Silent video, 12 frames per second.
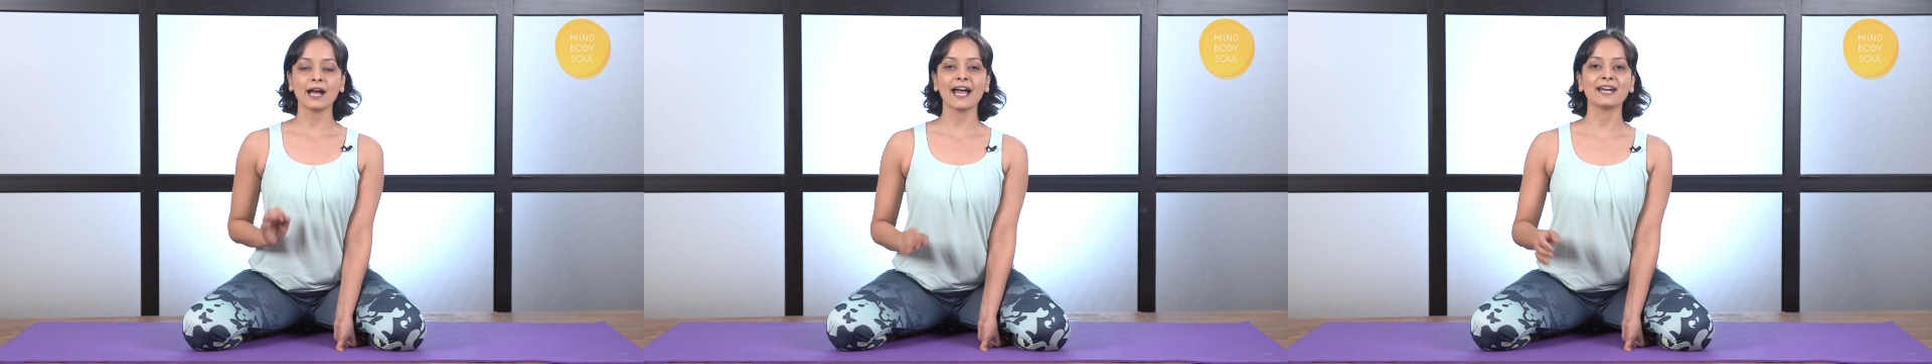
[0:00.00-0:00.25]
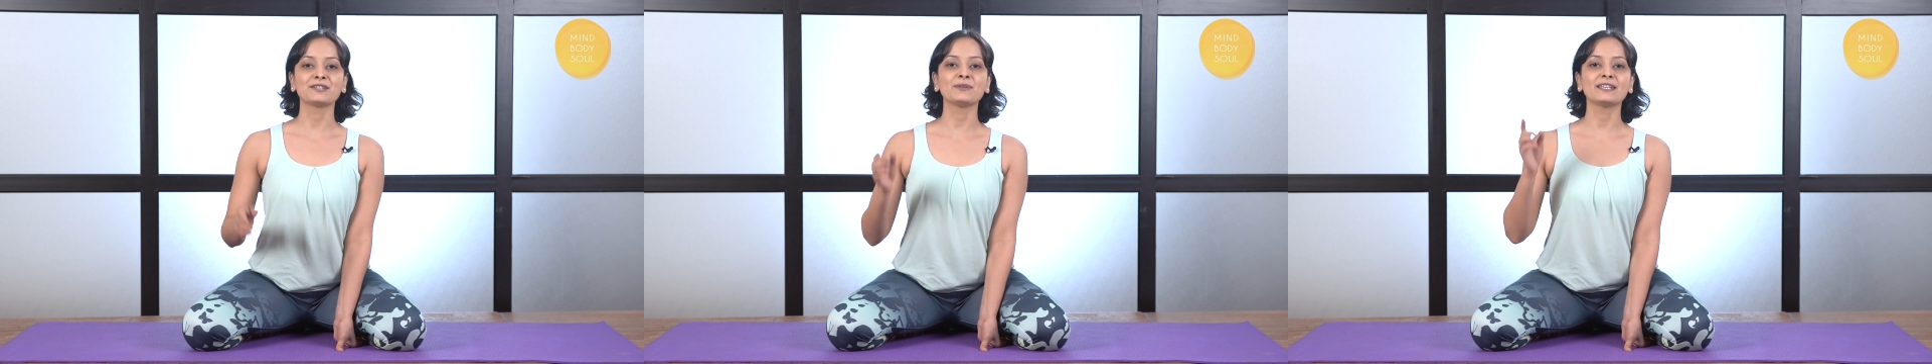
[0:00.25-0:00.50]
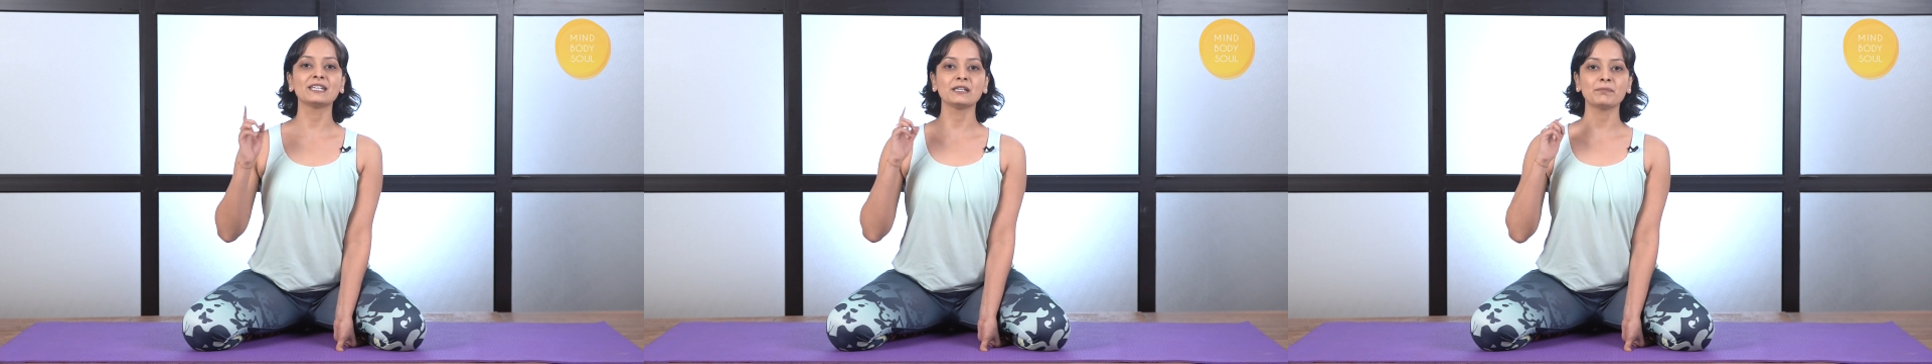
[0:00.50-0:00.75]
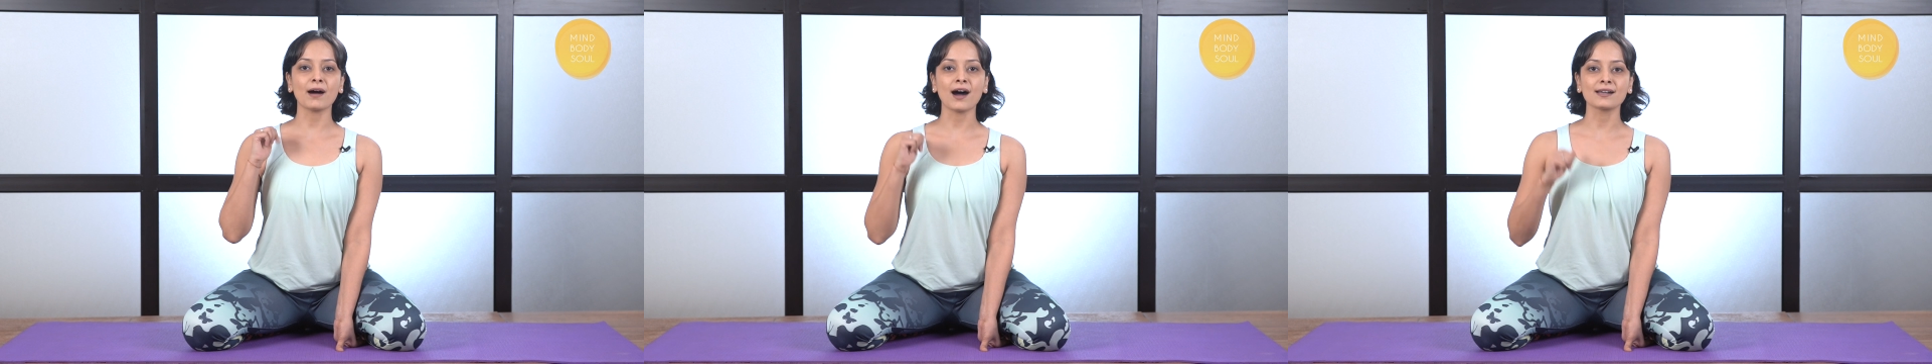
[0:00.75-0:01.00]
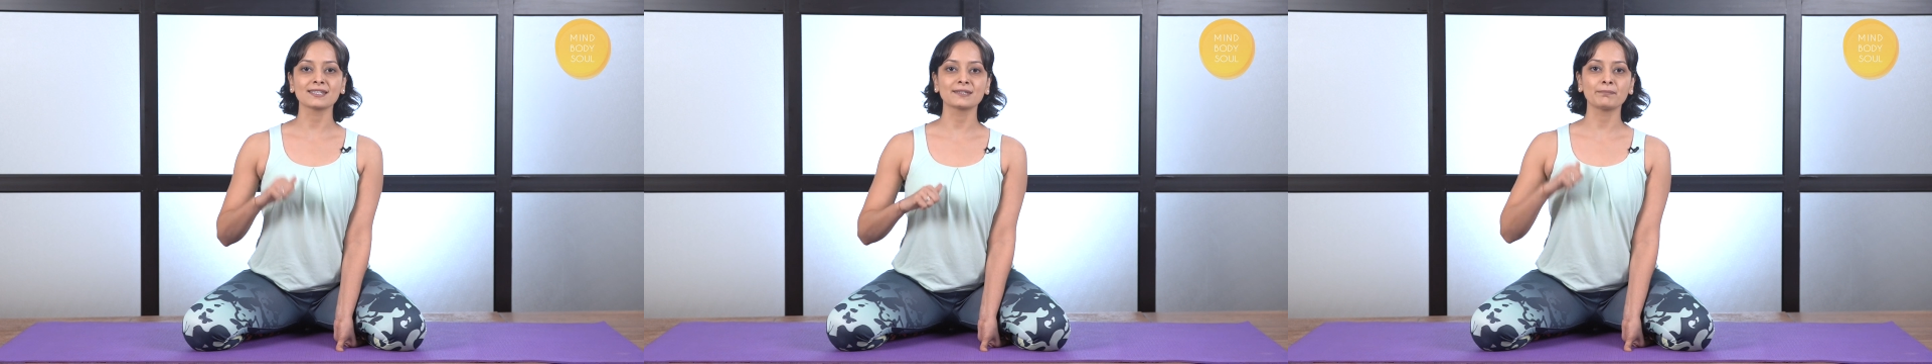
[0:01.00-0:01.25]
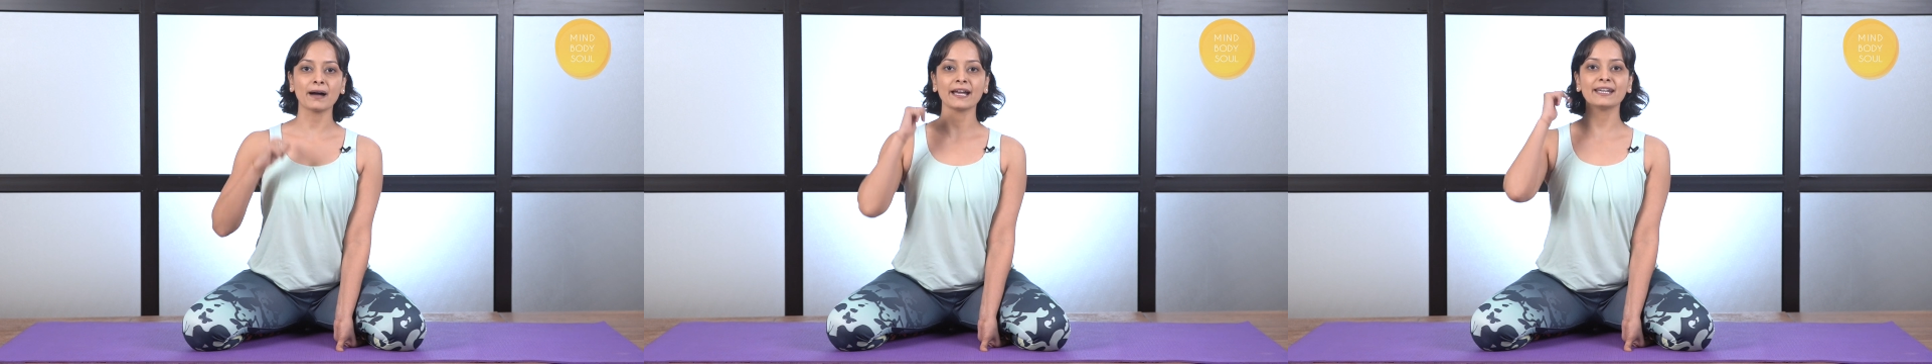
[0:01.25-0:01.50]
as we keep our
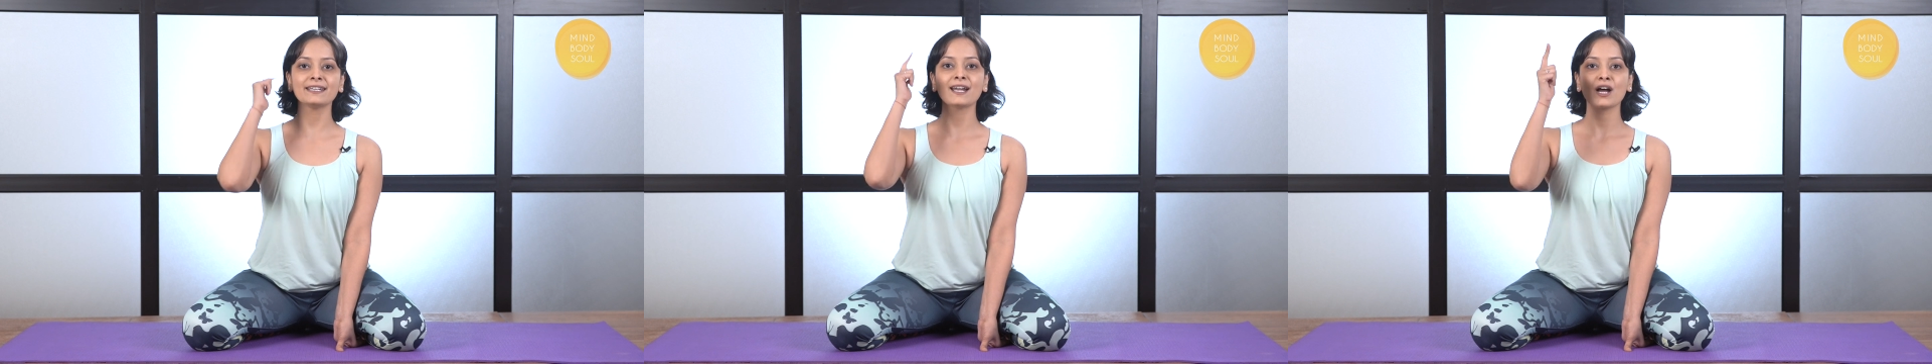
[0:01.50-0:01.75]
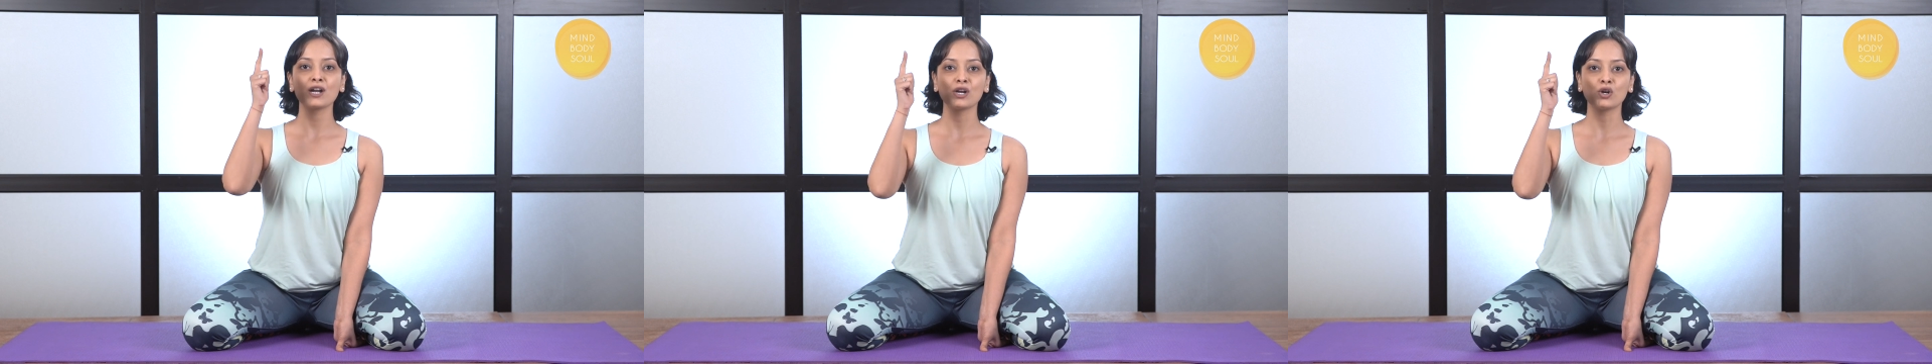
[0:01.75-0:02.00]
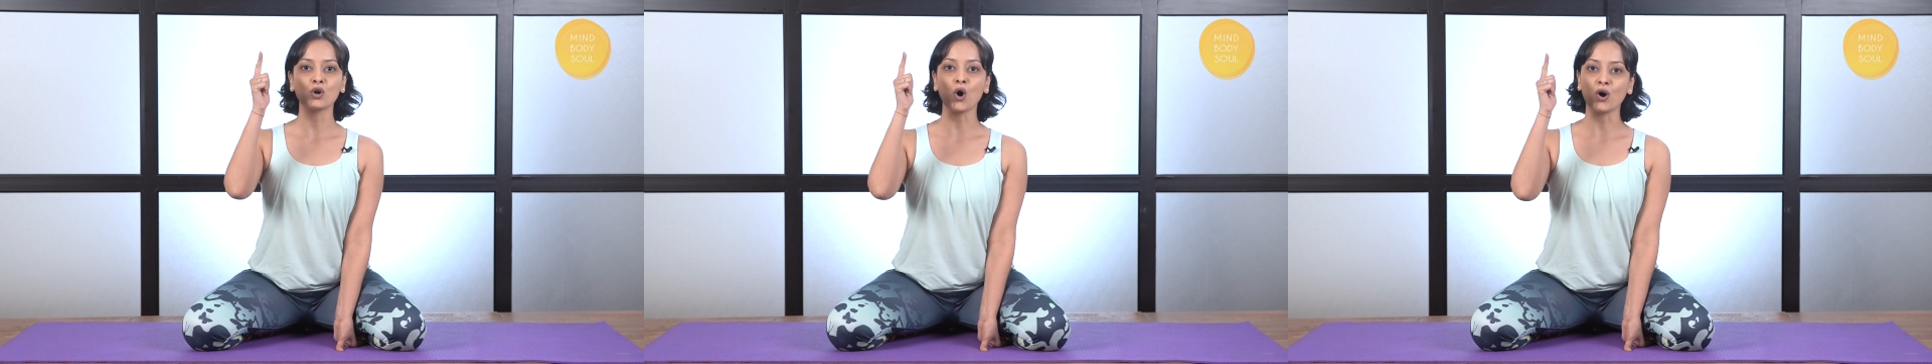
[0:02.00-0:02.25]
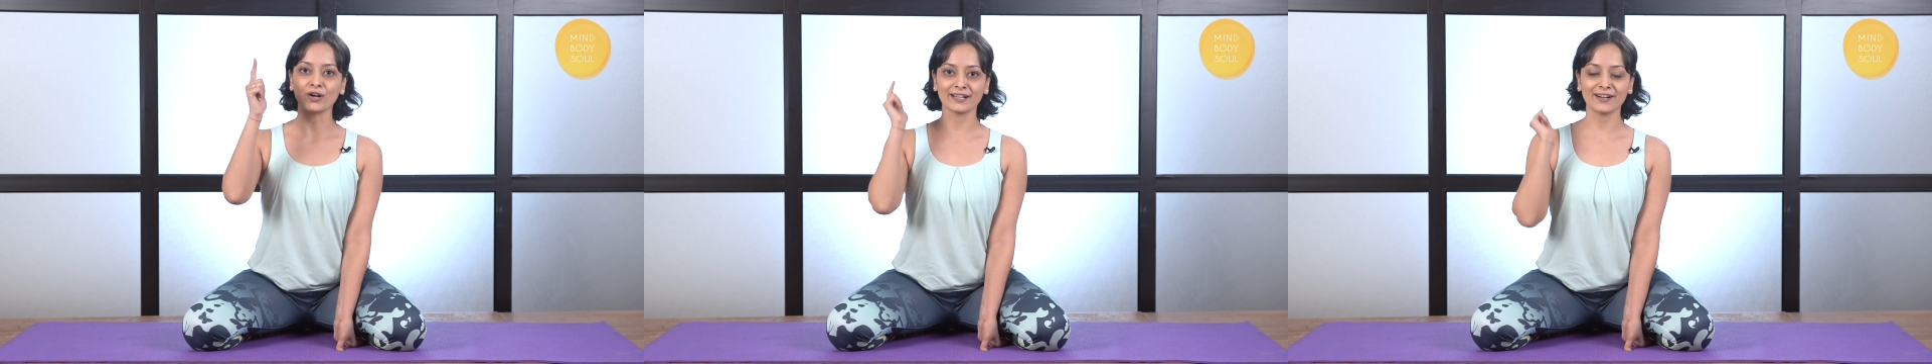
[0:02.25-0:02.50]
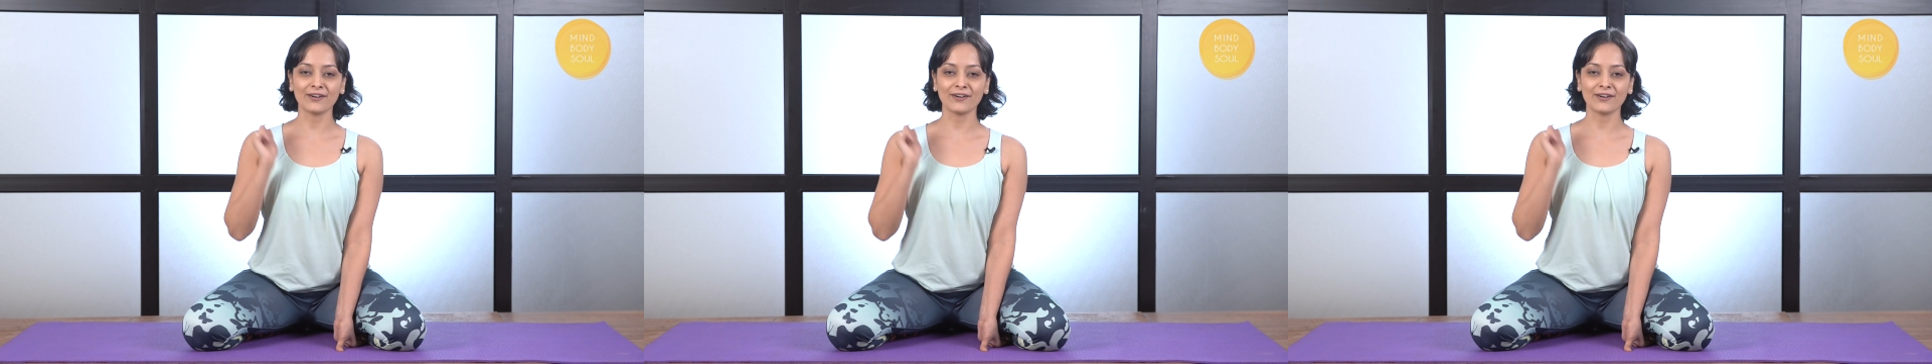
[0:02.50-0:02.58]
spine long.